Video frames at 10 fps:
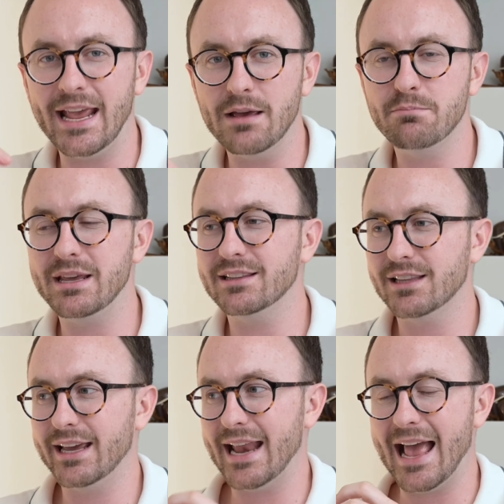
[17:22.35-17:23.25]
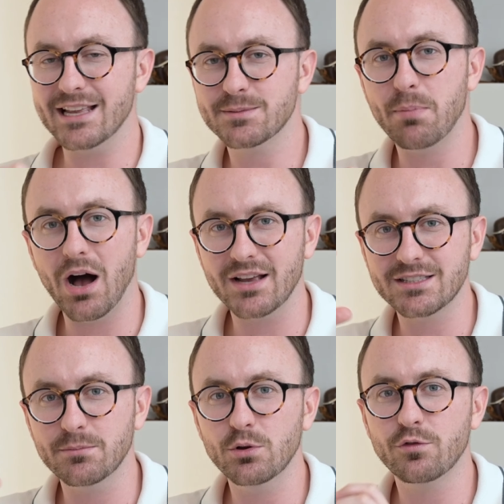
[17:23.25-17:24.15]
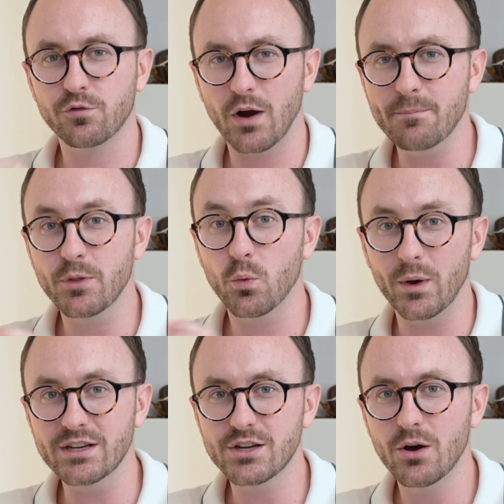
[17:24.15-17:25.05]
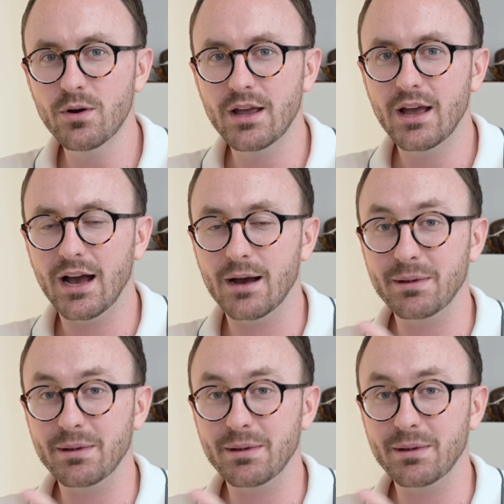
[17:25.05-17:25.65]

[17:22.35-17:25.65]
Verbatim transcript: ambient light as possible from the window uh,